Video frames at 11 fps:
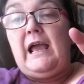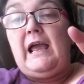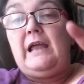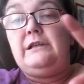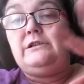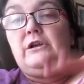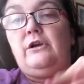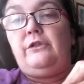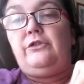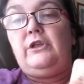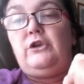had.
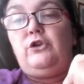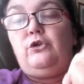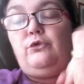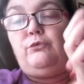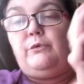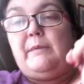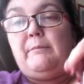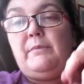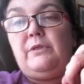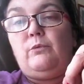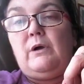I think you'd
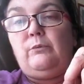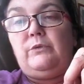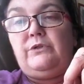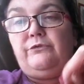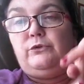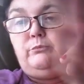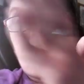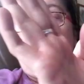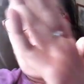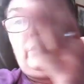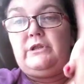remember the one with the full
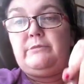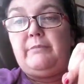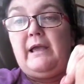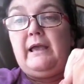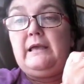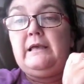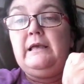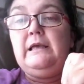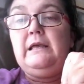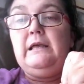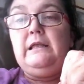pocket at the back,
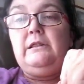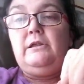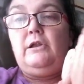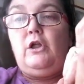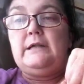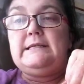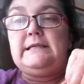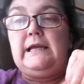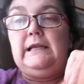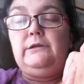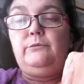the lighter
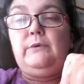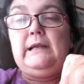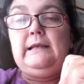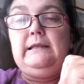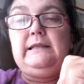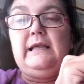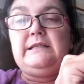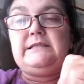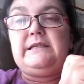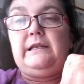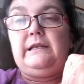coloured one.
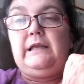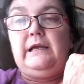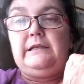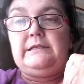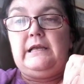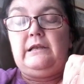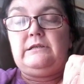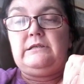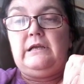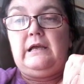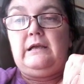That's getting cut down
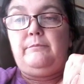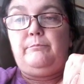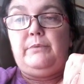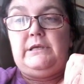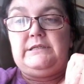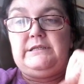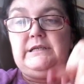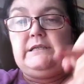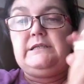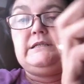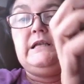to
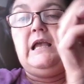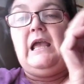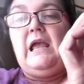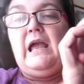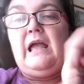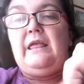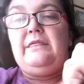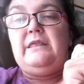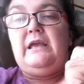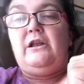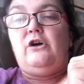B6.
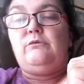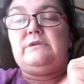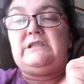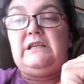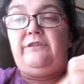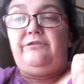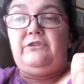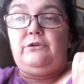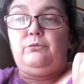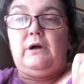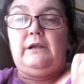And then I was
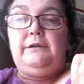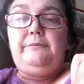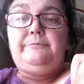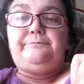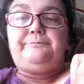gifted one.